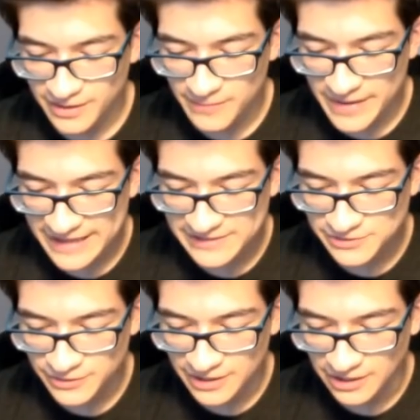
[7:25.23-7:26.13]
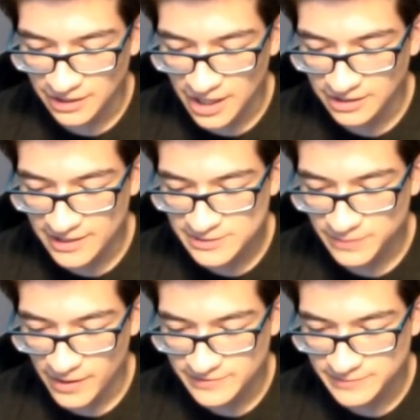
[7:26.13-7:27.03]
The comeback is looking a lot
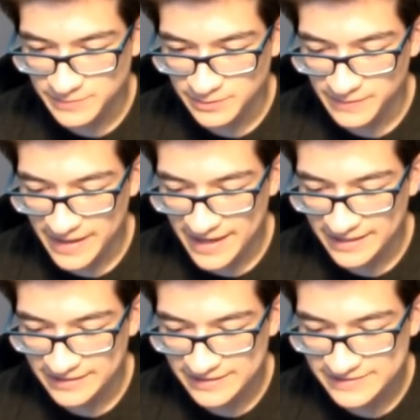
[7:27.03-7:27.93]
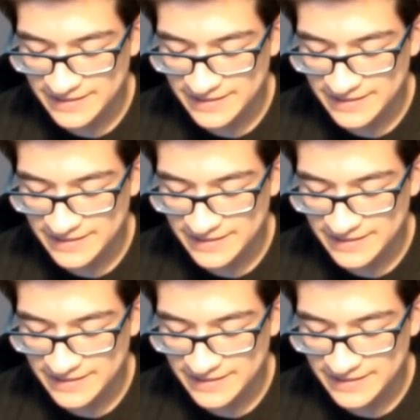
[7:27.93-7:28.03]
less possible, man.